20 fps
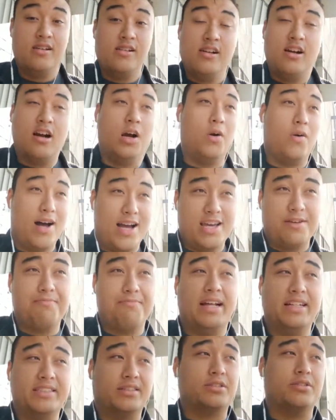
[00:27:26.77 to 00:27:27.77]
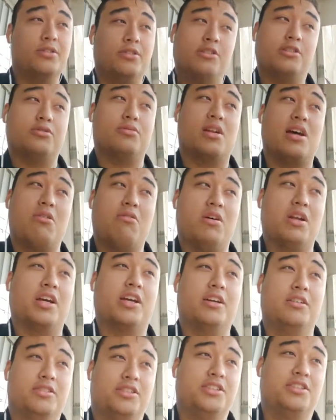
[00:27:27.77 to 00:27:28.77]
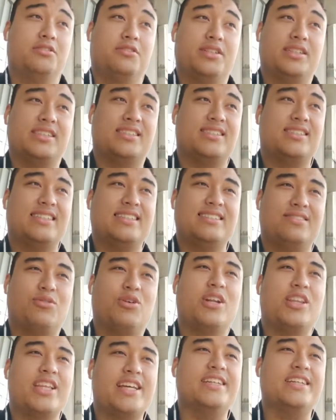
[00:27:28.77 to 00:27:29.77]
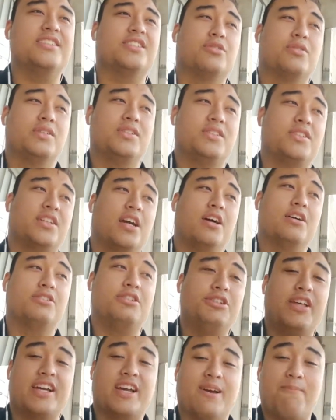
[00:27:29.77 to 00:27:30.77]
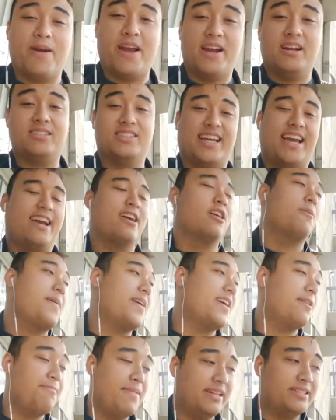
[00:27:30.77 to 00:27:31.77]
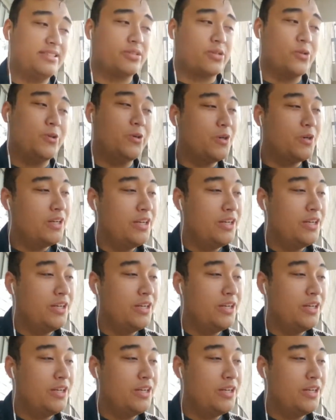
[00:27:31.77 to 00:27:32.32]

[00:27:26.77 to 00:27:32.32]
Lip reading: Hawaii med school is what I want to go to, and it's one of the easier ones to go to. They compare it to Caribbean med school.